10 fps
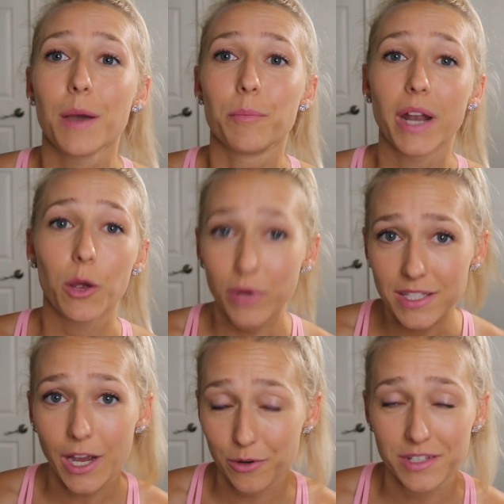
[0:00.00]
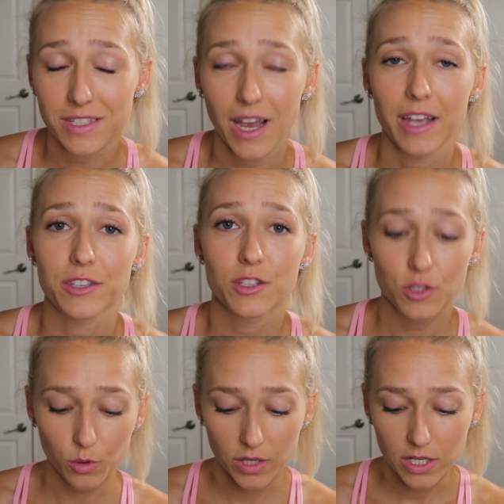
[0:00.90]
But I went down a size.
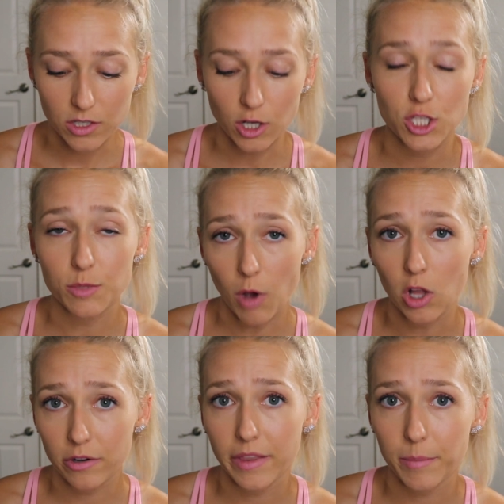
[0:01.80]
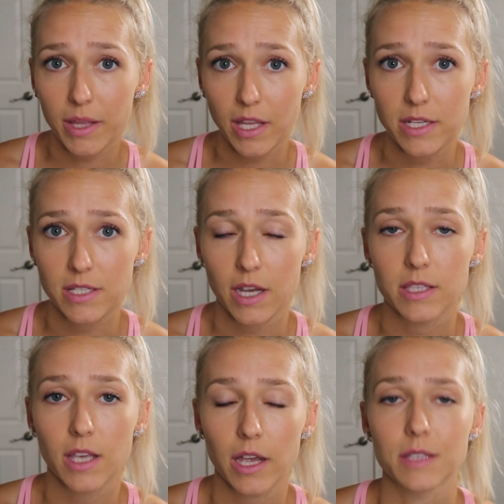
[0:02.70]
So these are smaller than my light and
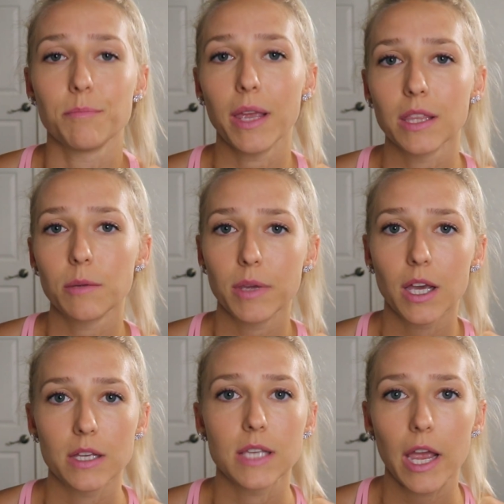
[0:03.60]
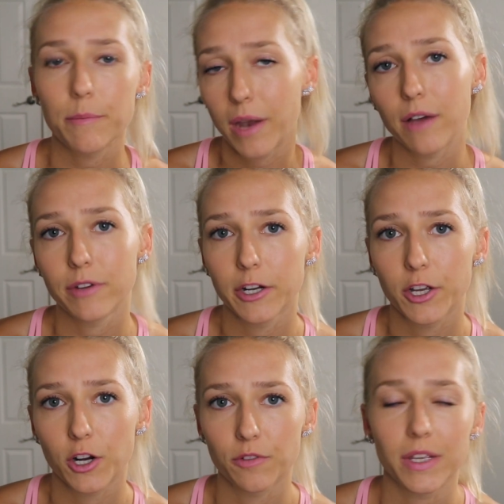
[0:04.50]
tight size, mainly because I am not very
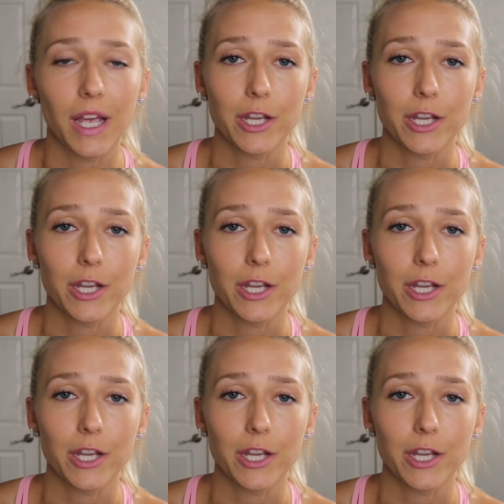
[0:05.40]
curvy.